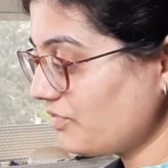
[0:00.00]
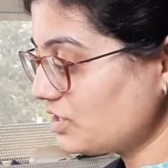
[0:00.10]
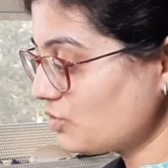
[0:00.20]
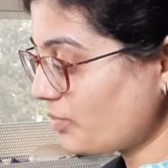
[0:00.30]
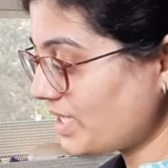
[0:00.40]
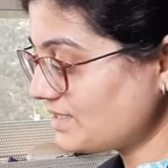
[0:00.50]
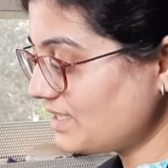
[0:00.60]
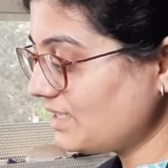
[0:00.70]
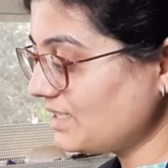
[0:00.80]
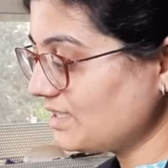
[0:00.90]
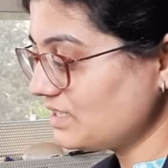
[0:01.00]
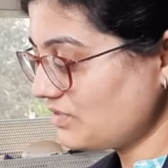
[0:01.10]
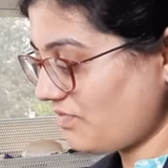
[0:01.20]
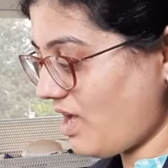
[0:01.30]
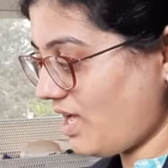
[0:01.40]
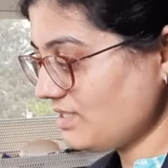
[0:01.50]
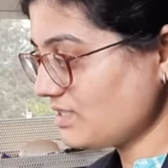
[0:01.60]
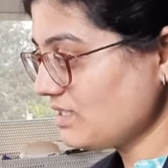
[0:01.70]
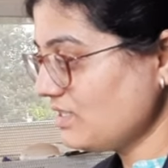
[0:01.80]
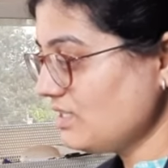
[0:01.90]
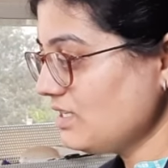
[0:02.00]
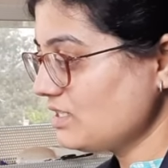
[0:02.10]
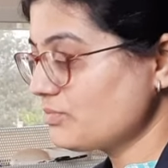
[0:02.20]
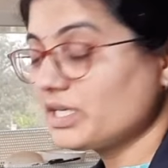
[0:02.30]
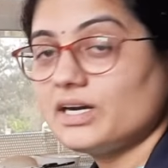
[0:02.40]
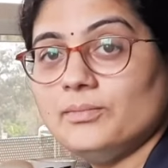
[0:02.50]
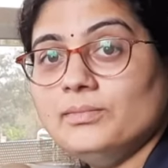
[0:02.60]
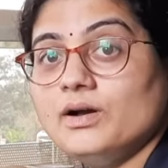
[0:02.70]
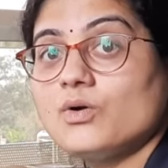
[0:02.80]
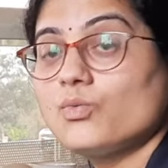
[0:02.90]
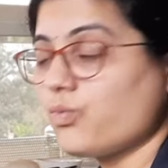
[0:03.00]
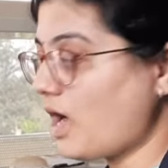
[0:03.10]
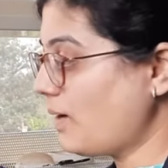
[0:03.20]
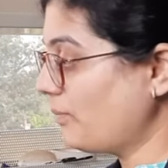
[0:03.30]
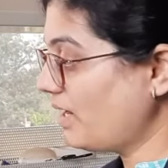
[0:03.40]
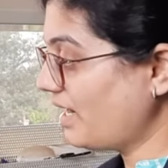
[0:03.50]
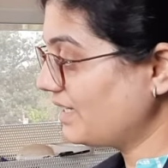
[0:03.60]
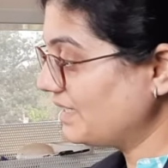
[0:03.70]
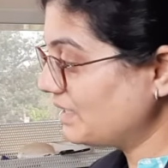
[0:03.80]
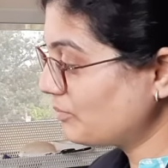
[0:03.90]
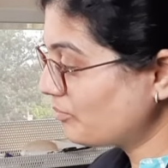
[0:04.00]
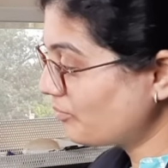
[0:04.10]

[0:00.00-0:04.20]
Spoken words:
which is present in this flask become warm and it